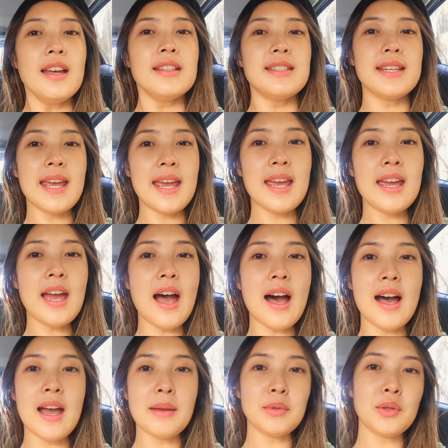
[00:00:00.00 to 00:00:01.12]
today
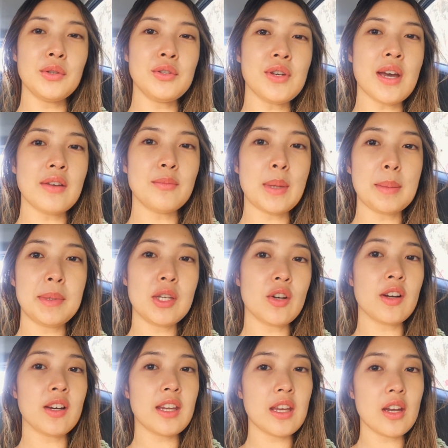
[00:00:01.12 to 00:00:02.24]
I'm going to have my
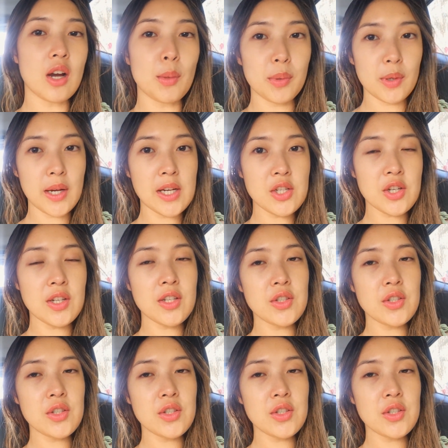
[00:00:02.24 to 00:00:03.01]
PRK operation.